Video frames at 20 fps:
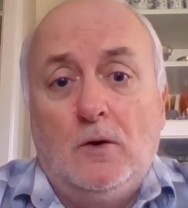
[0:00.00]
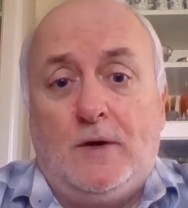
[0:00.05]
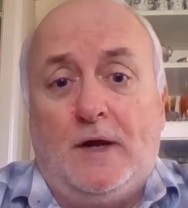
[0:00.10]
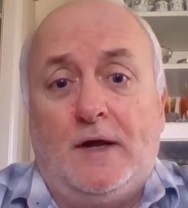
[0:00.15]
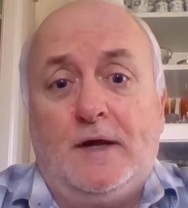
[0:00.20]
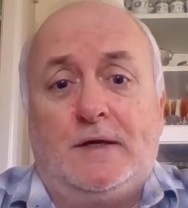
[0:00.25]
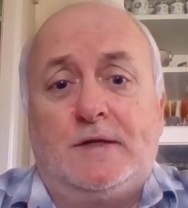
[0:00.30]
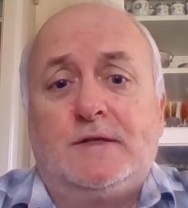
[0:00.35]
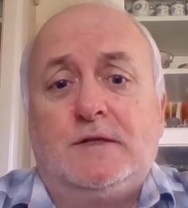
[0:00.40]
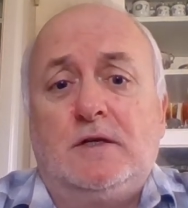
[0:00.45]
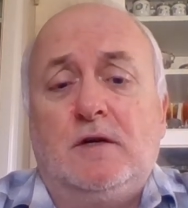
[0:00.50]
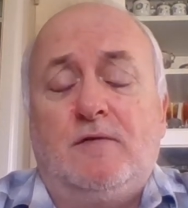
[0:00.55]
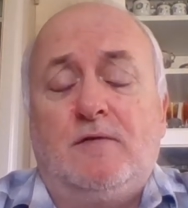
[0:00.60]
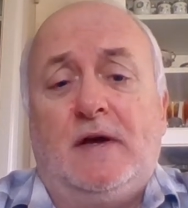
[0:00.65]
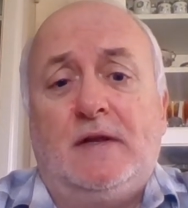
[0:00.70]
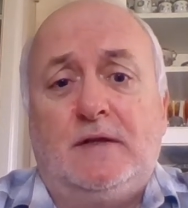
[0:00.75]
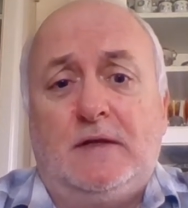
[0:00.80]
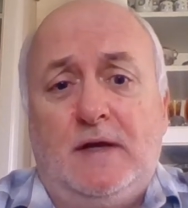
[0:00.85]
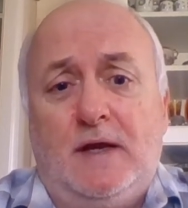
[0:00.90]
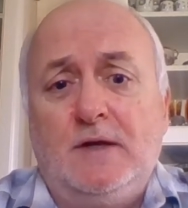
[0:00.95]
Okay, so you've
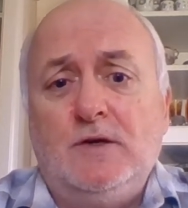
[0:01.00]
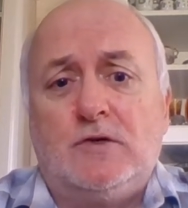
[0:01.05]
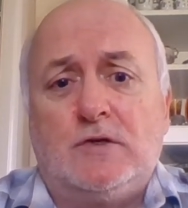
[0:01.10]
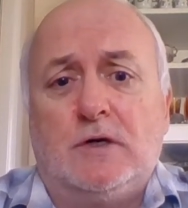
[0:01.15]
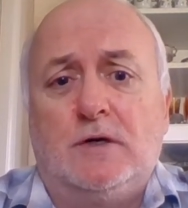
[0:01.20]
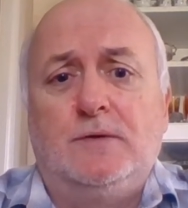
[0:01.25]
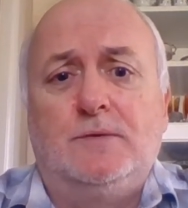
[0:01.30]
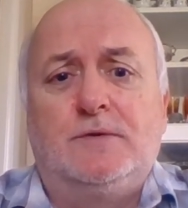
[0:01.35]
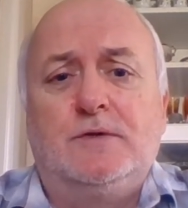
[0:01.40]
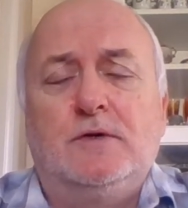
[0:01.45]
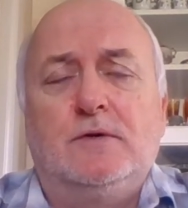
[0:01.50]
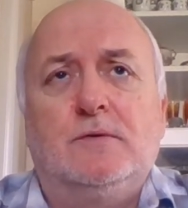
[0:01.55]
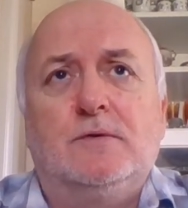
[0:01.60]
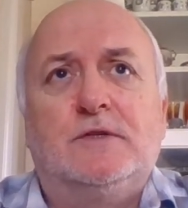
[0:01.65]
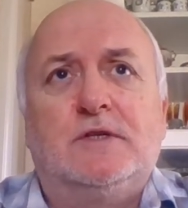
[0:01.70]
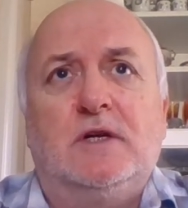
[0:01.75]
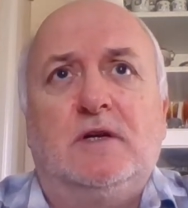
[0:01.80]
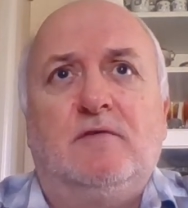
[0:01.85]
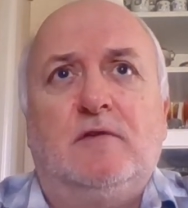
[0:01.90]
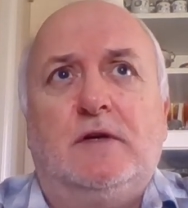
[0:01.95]
had the intro to
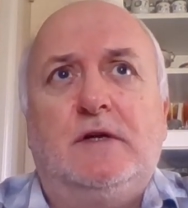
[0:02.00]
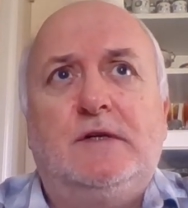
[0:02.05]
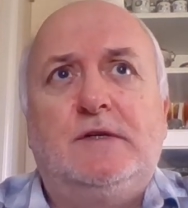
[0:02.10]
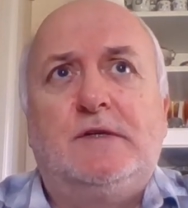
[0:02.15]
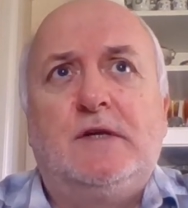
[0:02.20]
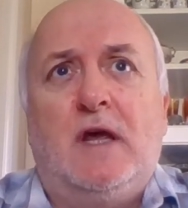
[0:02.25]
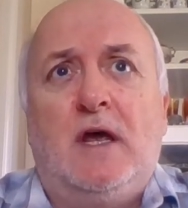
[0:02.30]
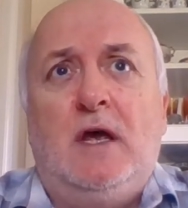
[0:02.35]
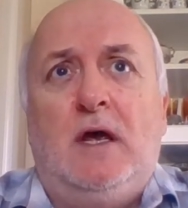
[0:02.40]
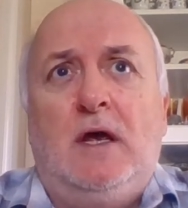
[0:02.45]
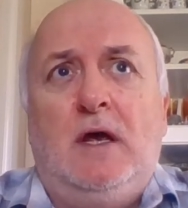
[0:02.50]
CVs.